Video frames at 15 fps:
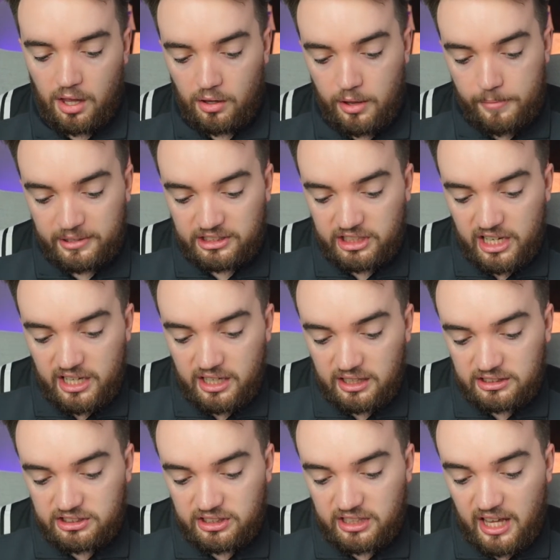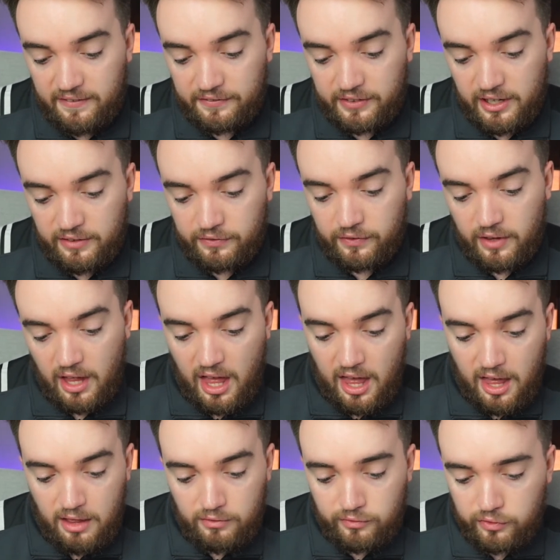Let me see, Stefan,
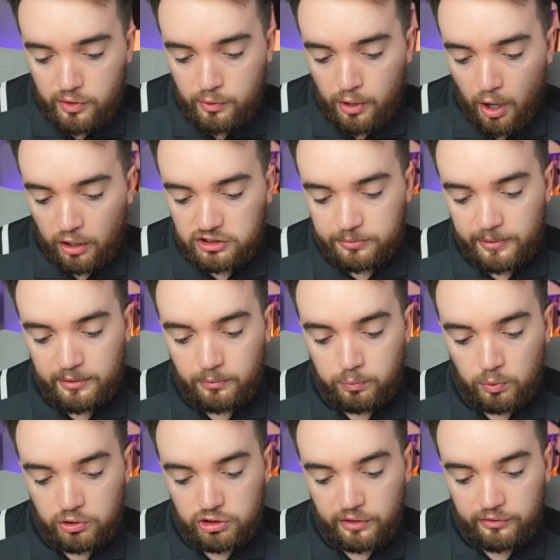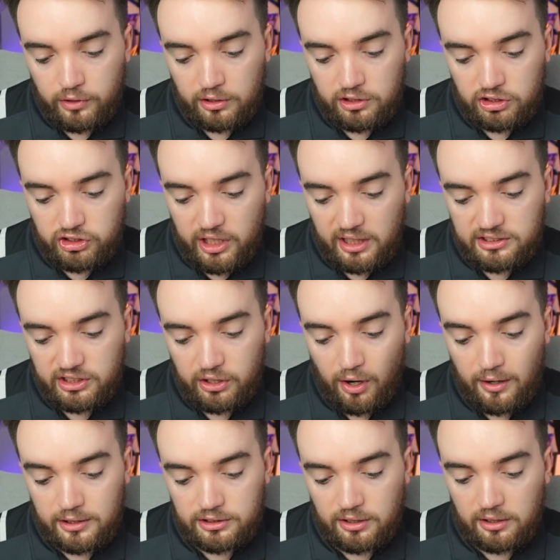if you were Osman, would you have gone to Chelsea,
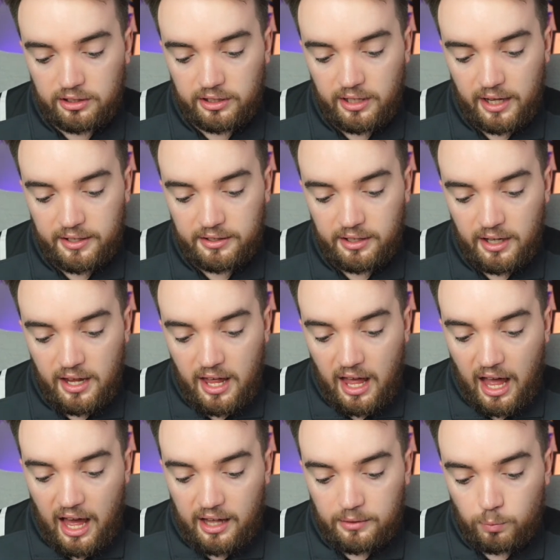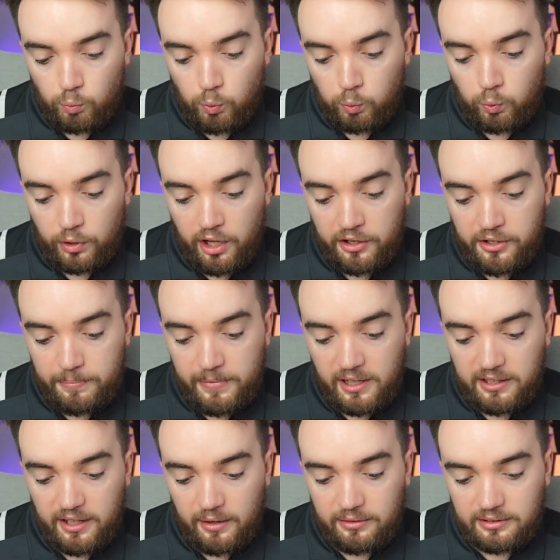Arsenal, United? And 100
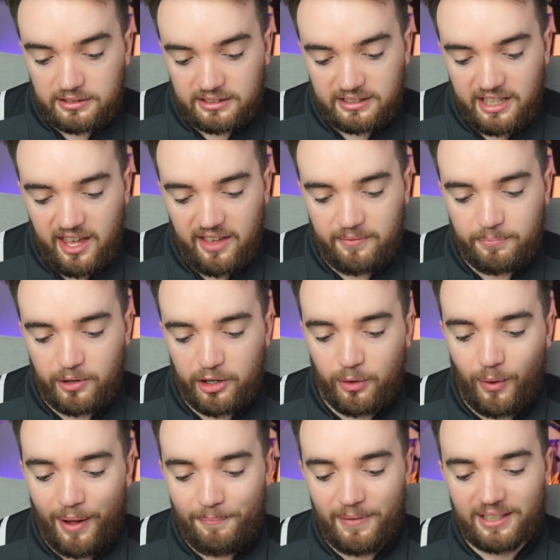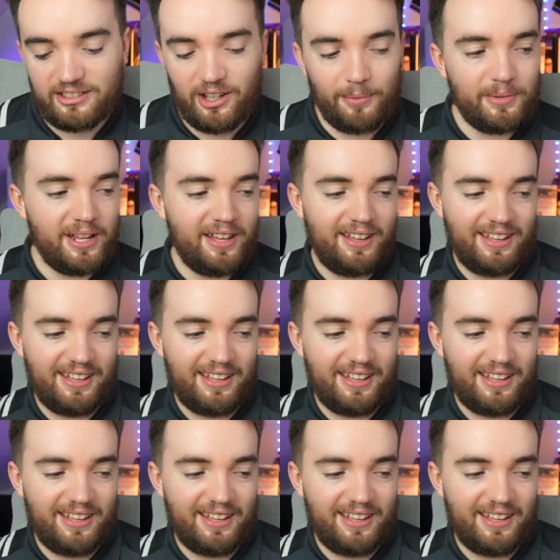million, I would give Bruno and McTominay.